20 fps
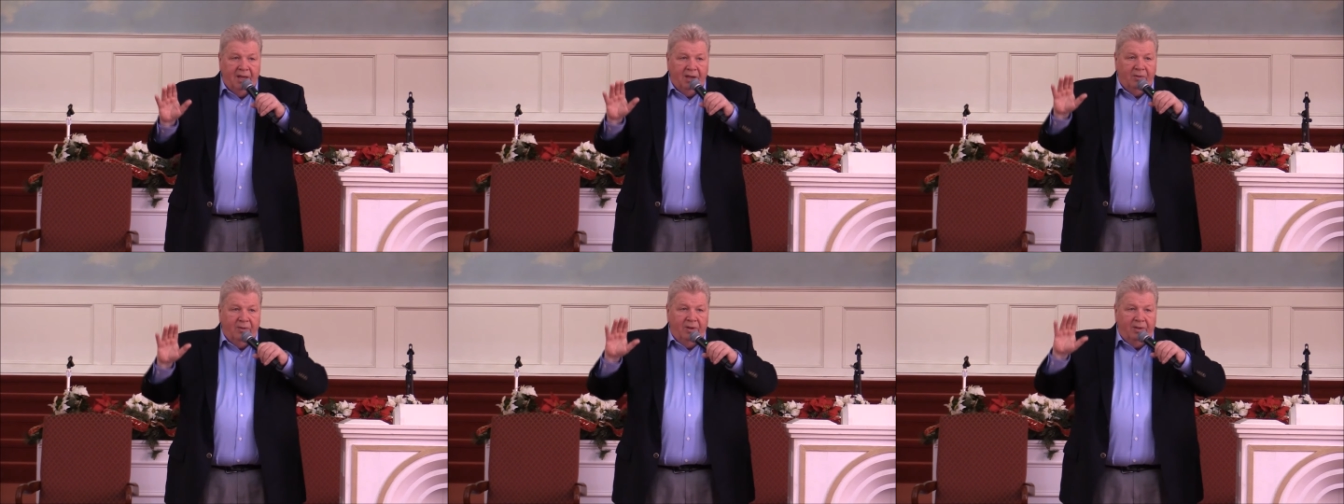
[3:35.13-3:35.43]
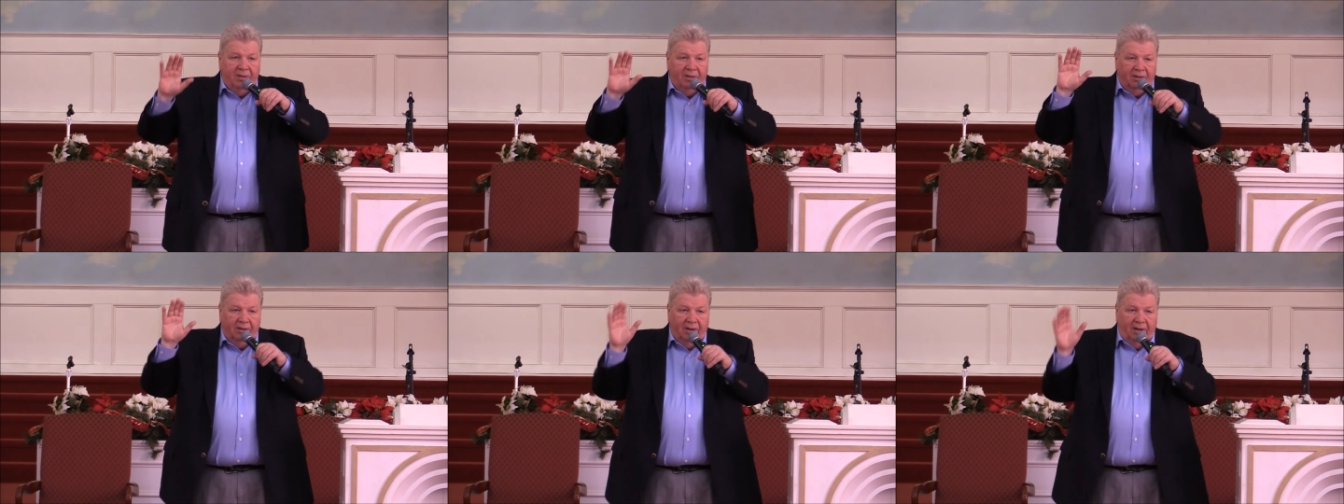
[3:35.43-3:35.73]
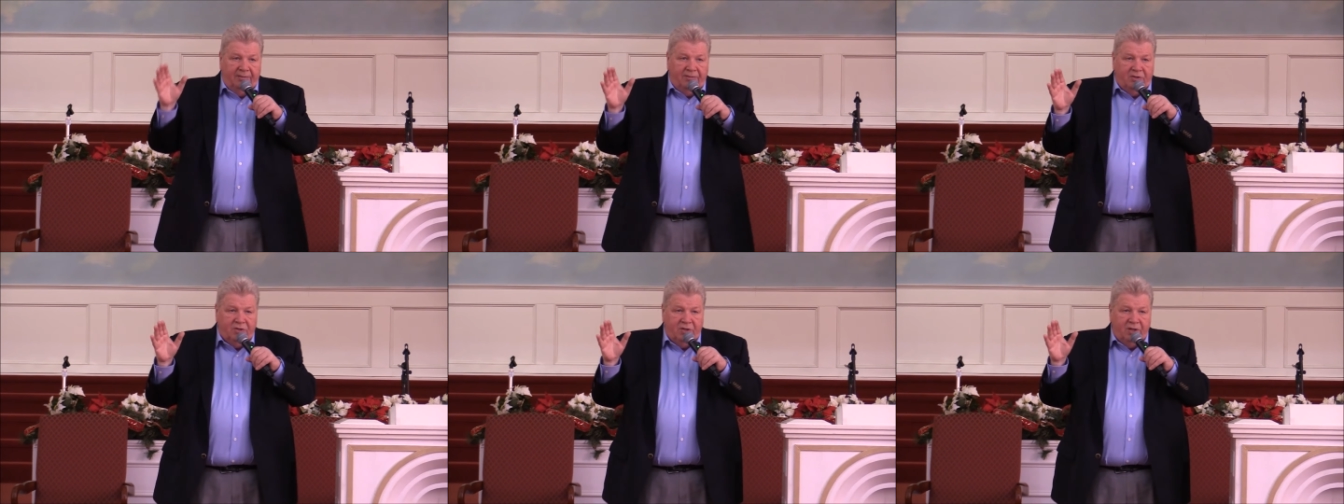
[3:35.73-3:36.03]
You either
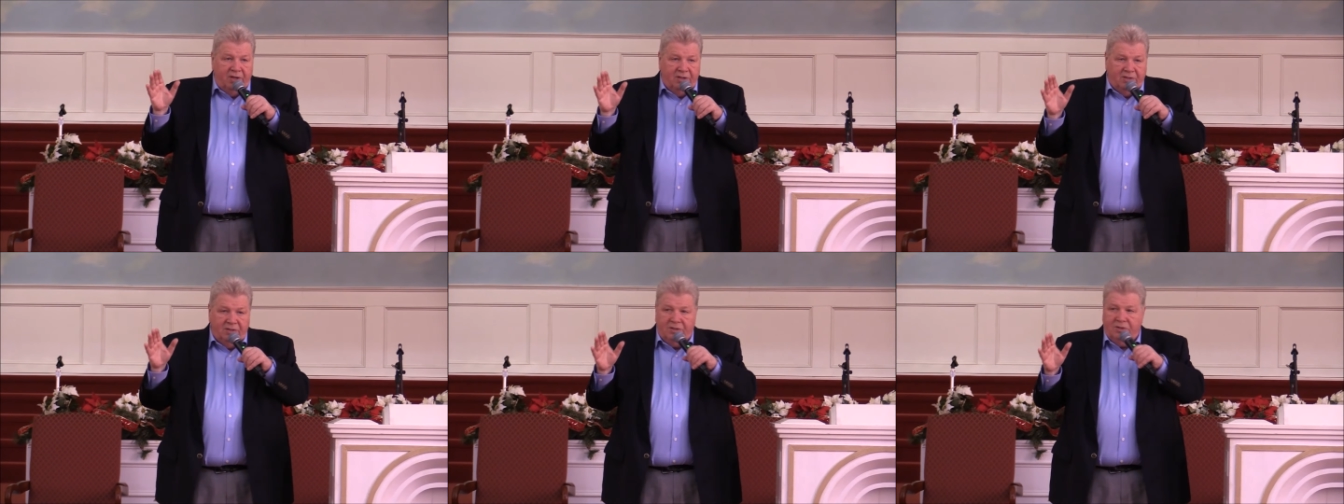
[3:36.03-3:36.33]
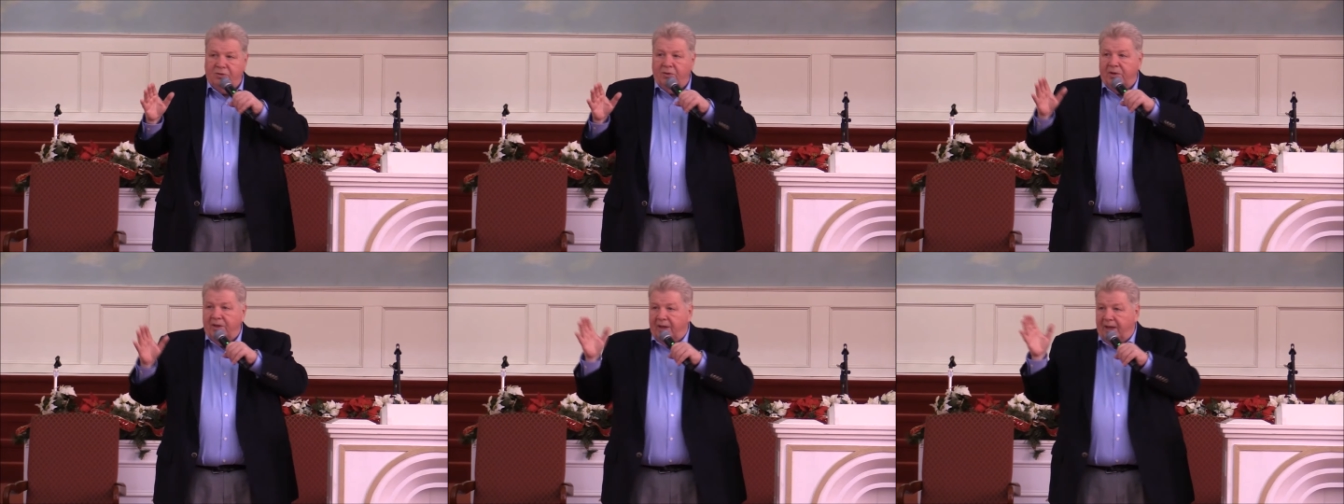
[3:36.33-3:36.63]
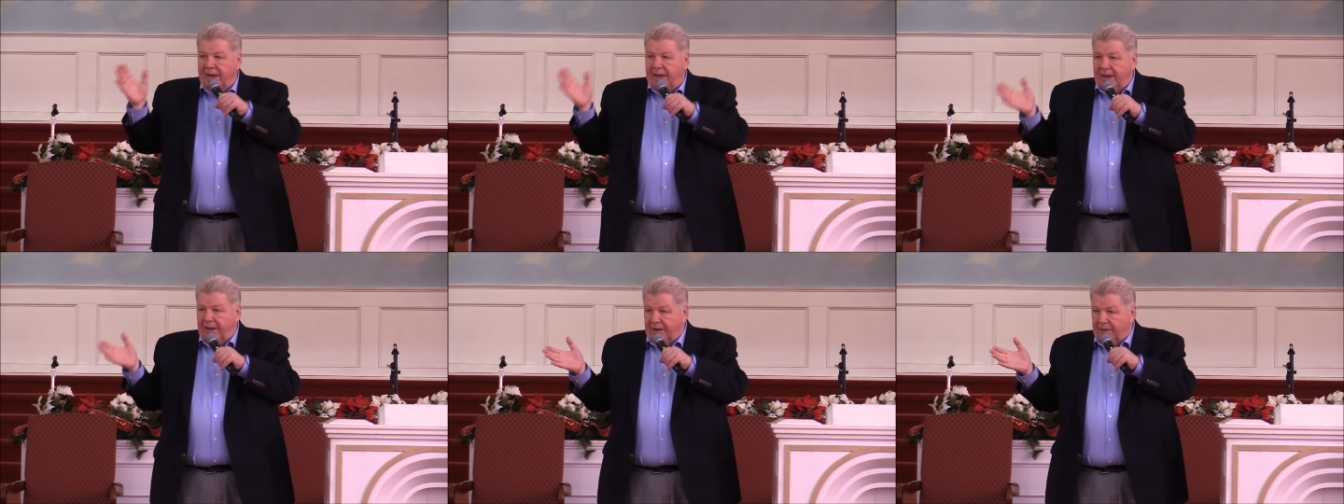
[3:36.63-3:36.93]
love Jesus or you
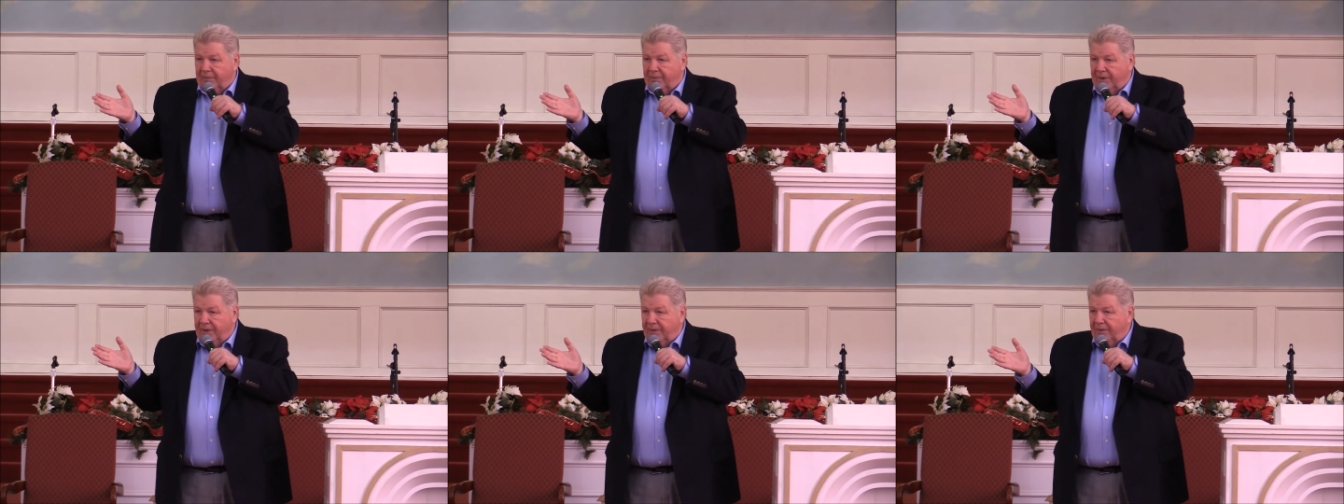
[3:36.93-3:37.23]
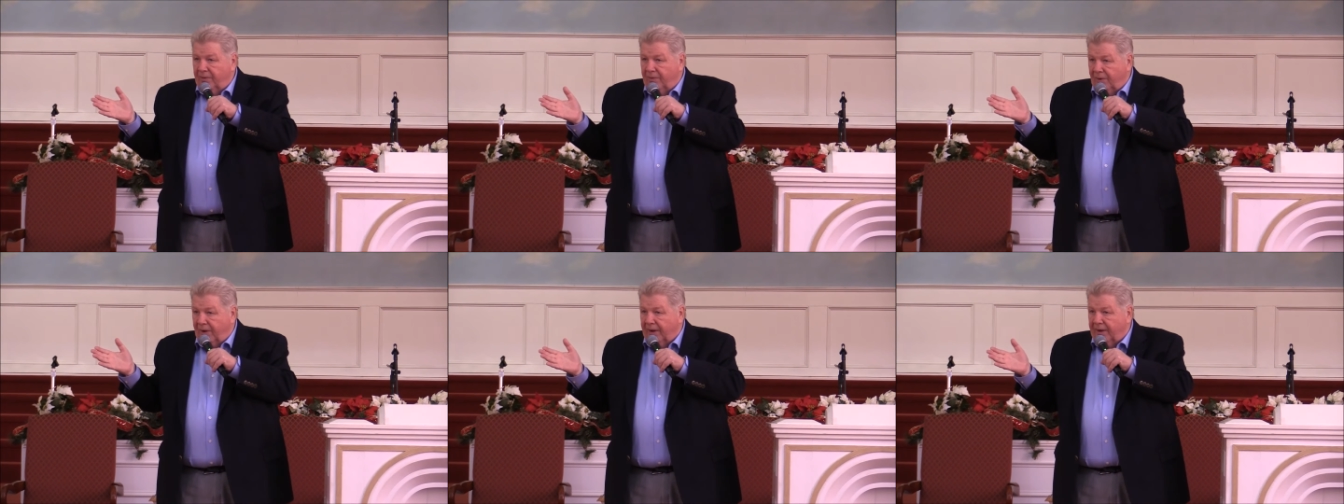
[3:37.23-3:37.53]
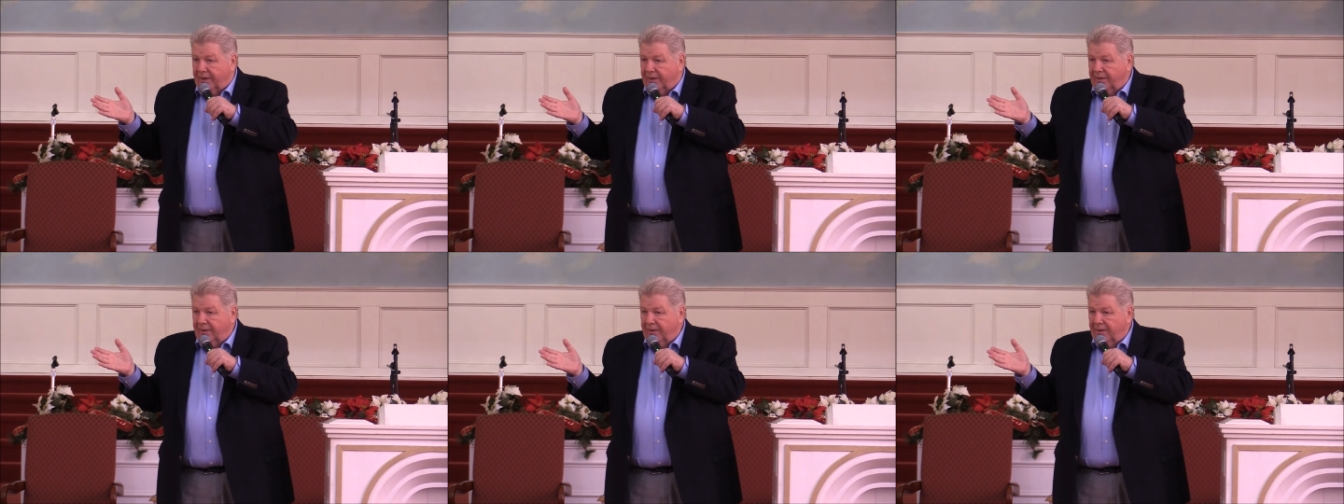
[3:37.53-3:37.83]
hate him, either
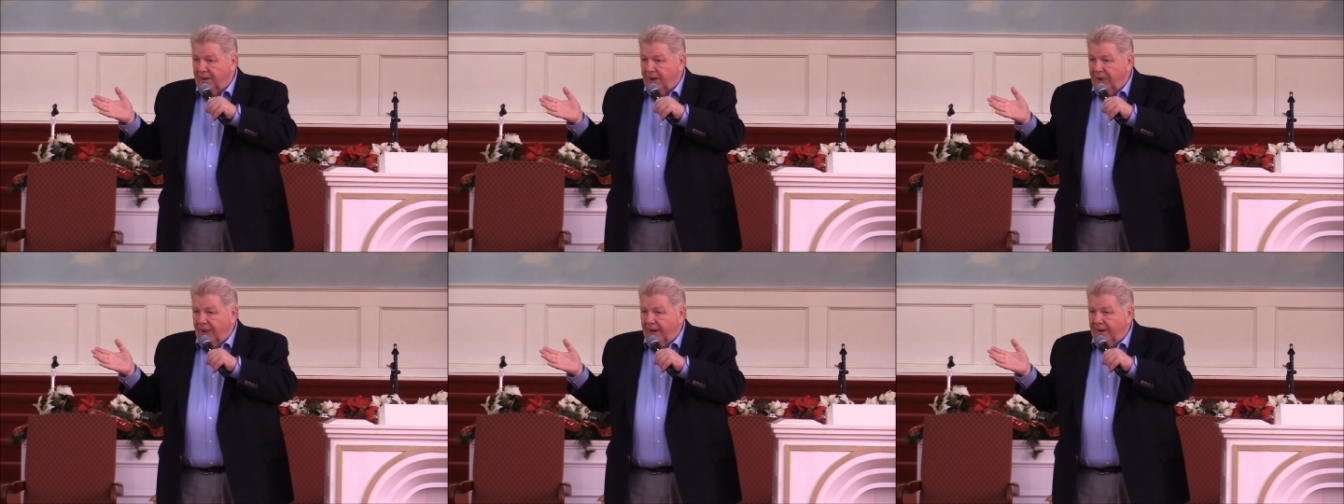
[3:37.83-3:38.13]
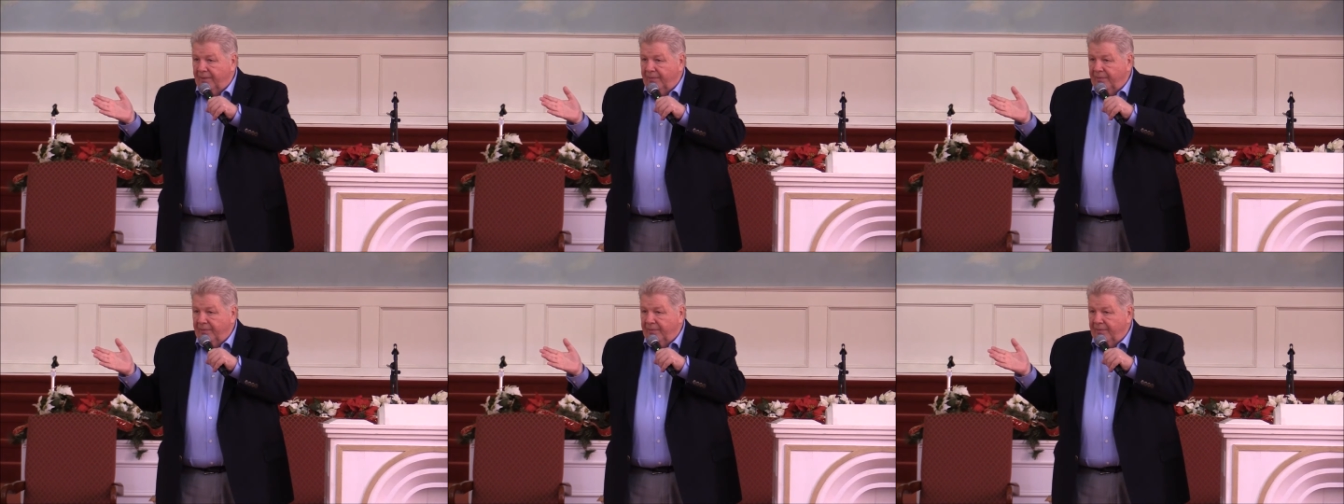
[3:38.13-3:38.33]
one.